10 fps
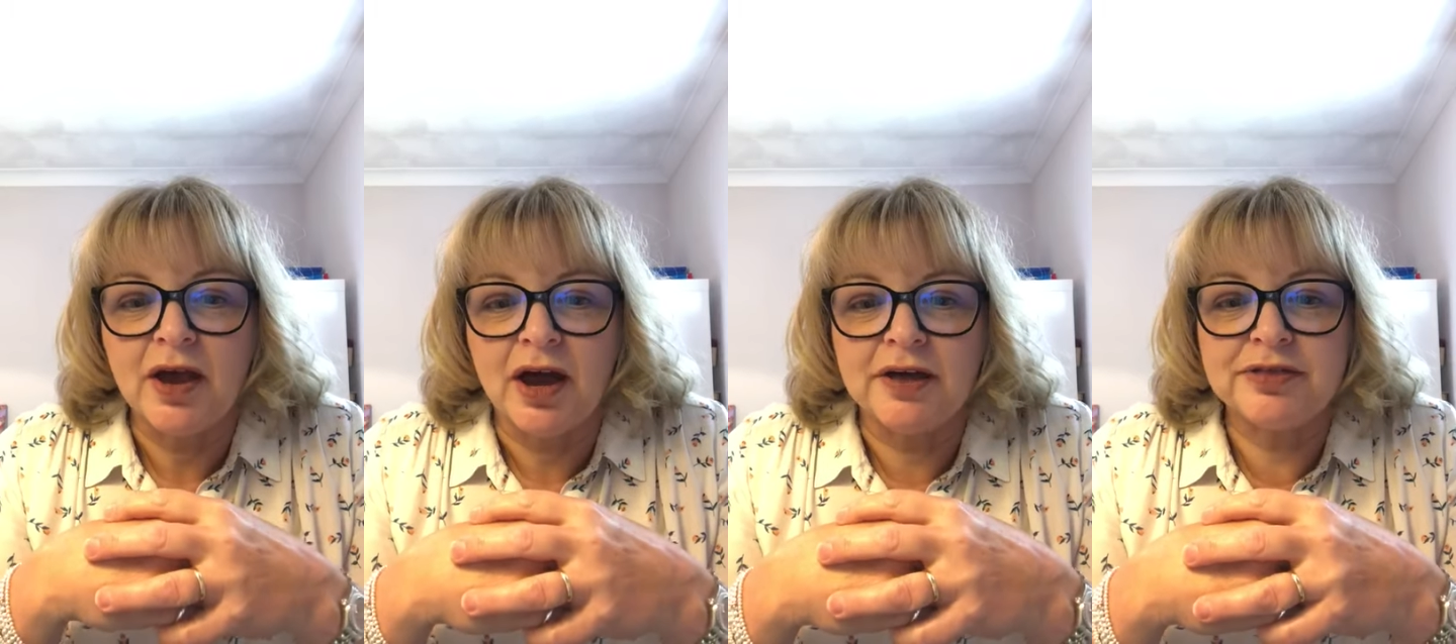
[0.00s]

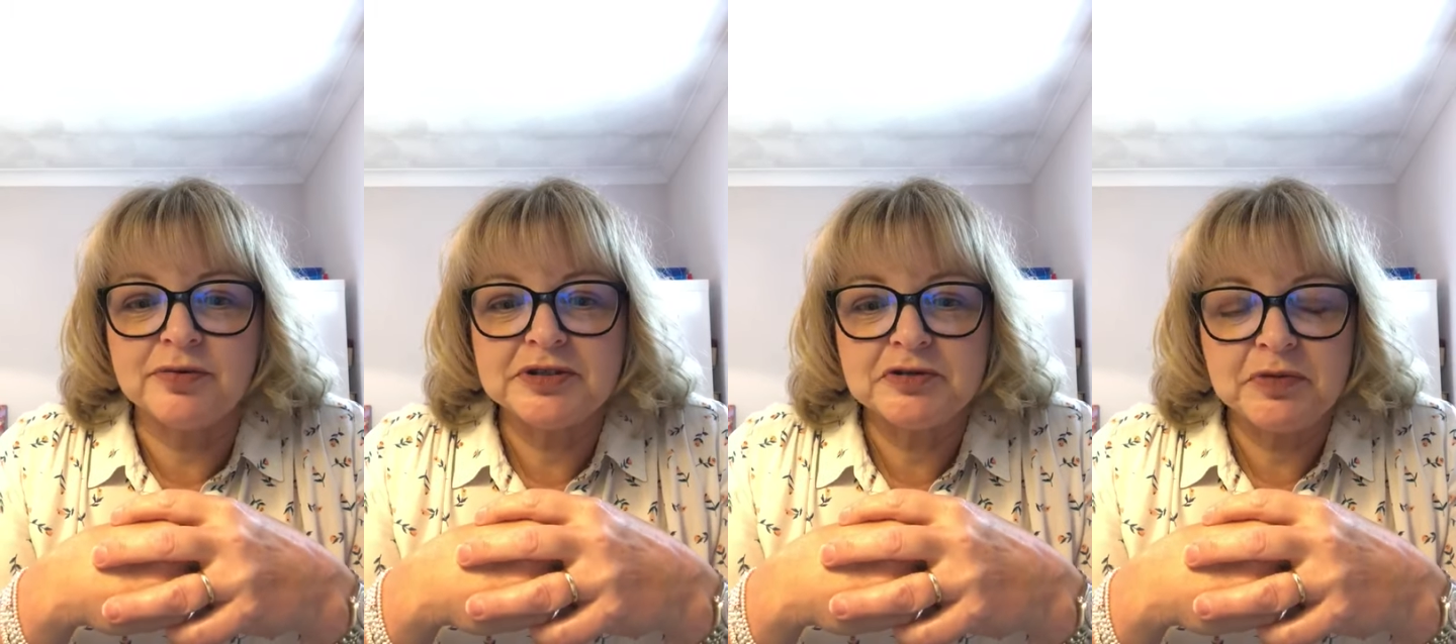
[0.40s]
I
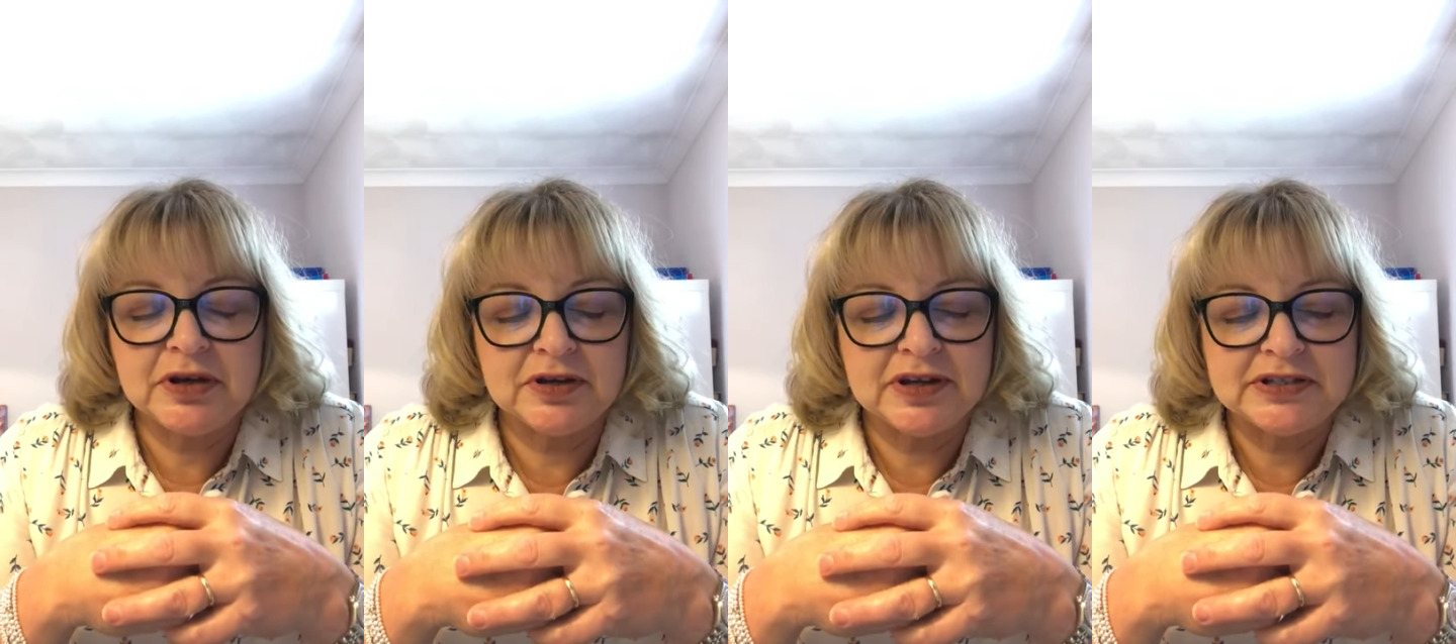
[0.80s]
thought it would be a
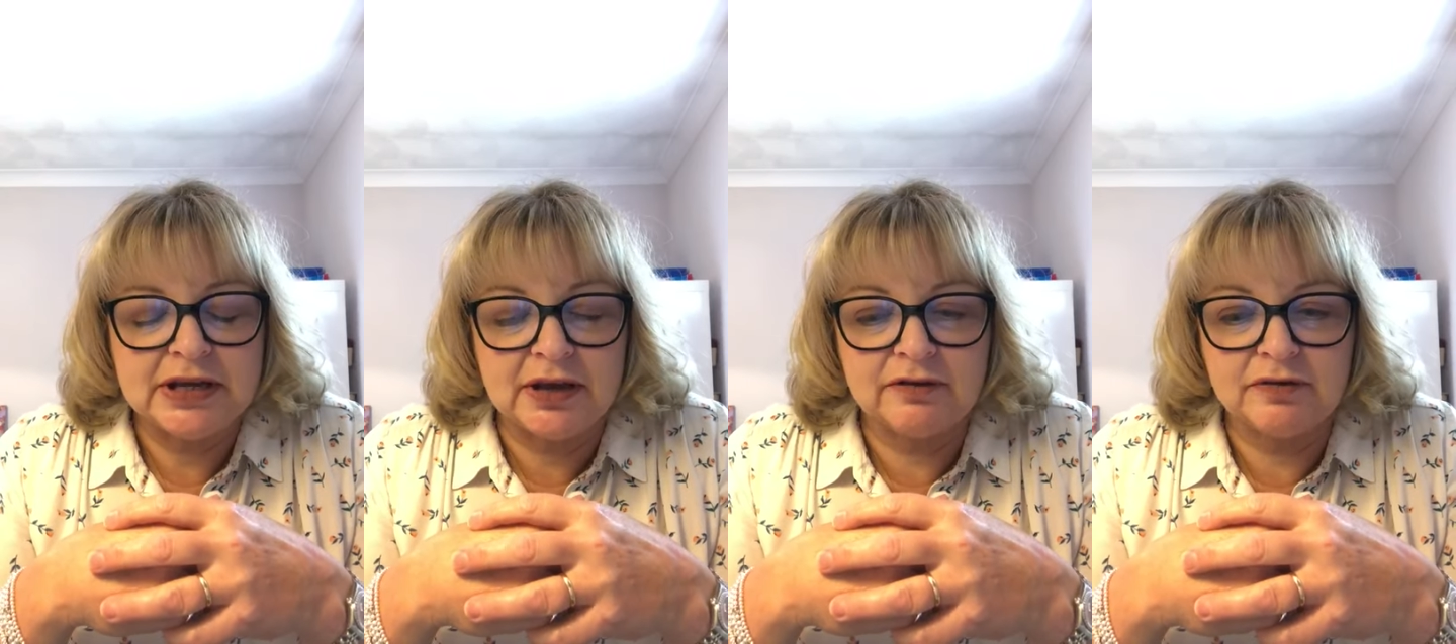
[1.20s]
good
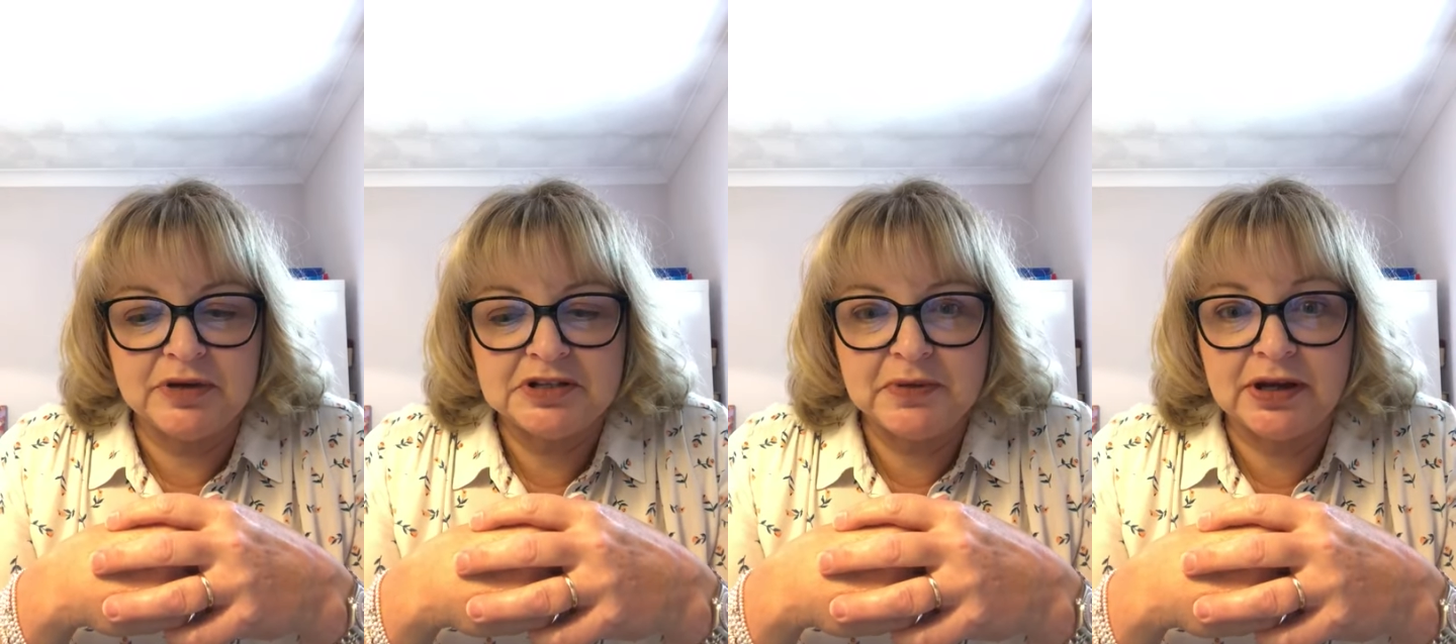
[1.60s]
idea for me
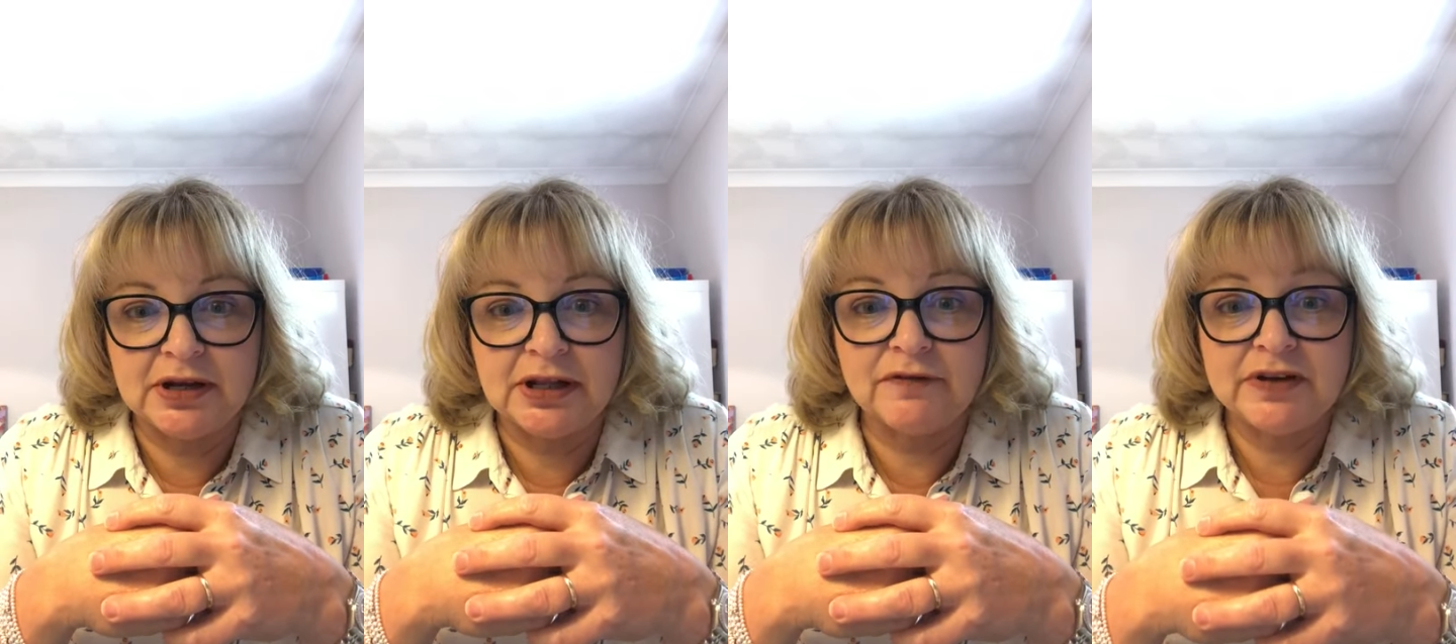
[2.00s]
to make a
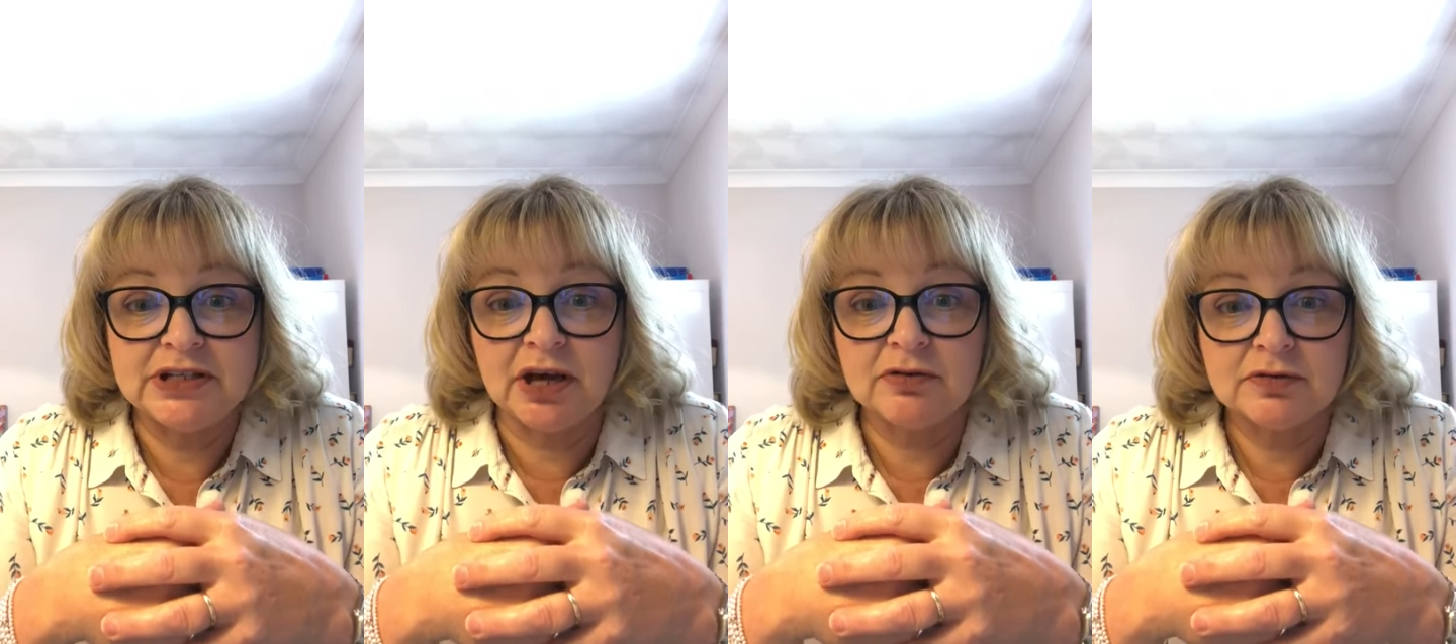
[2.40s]
little
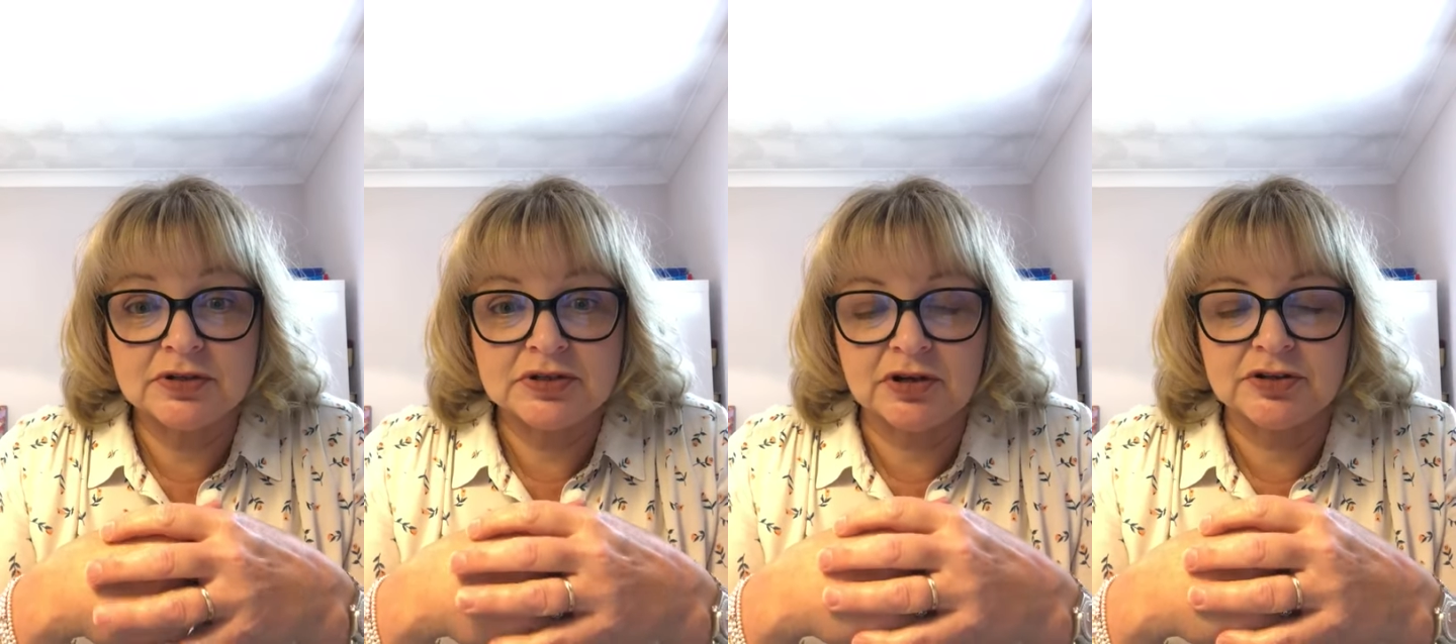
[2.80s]
video to
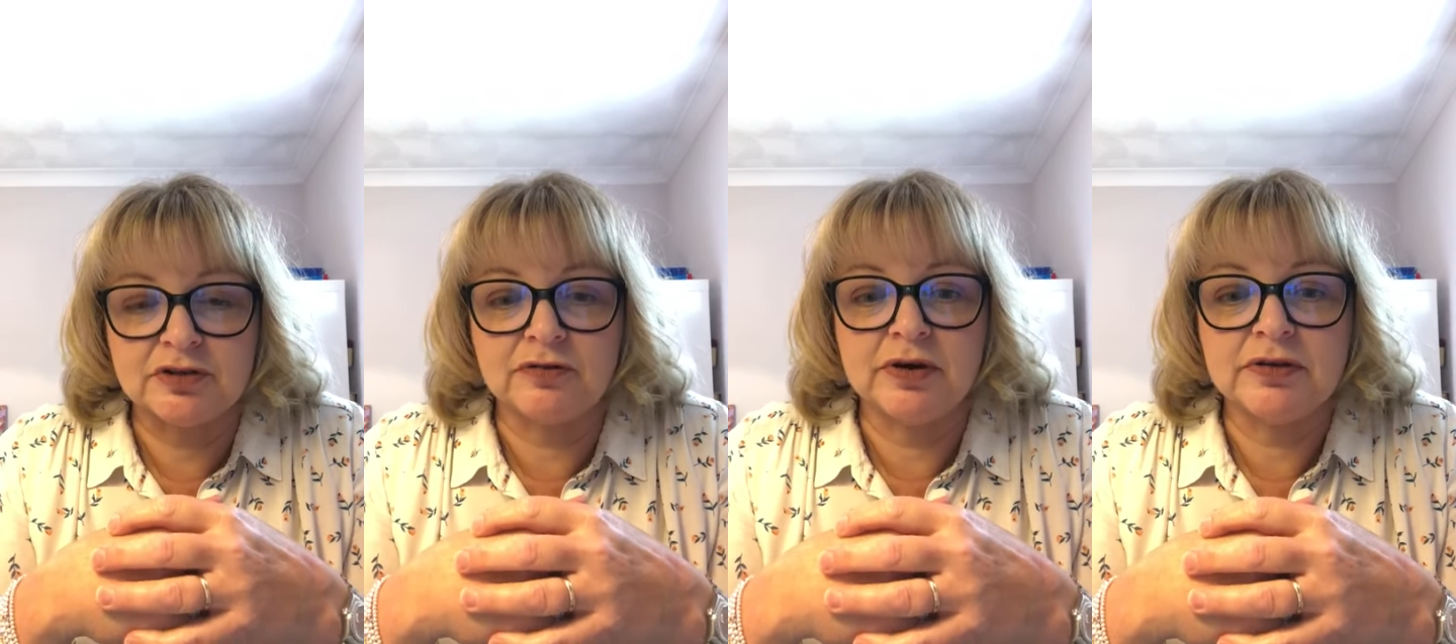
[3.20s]
start
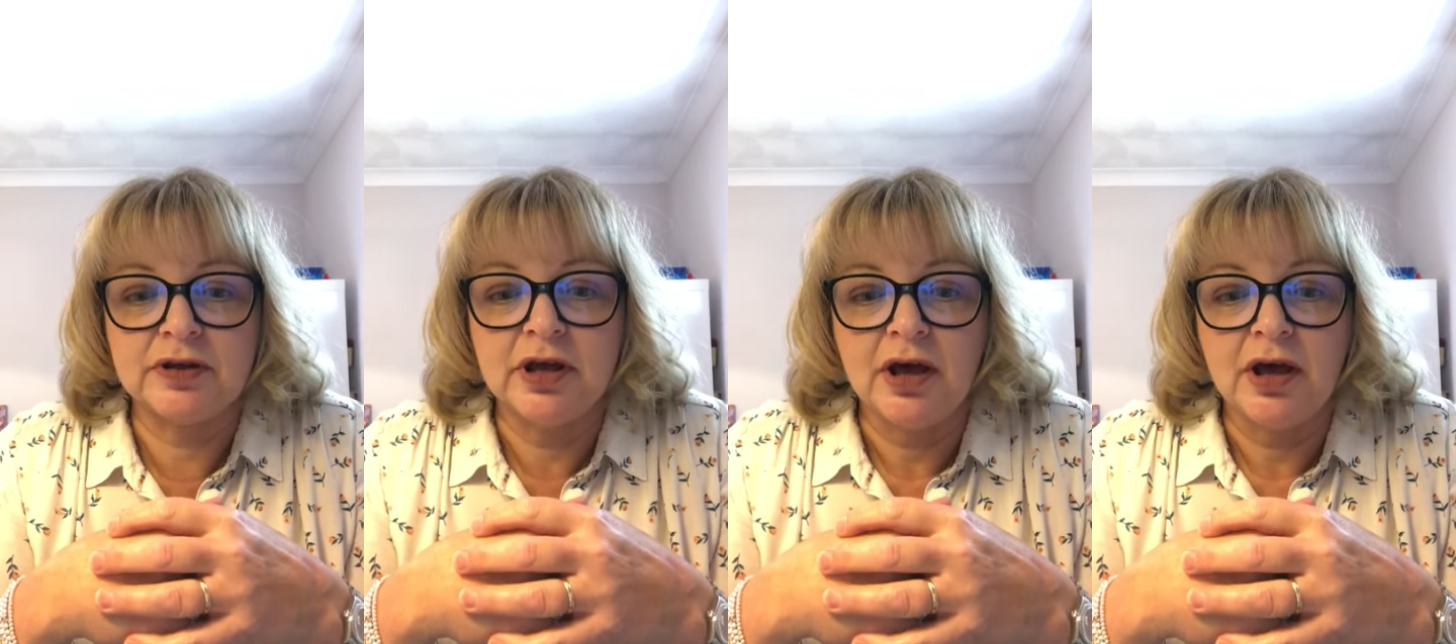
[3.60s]
off with.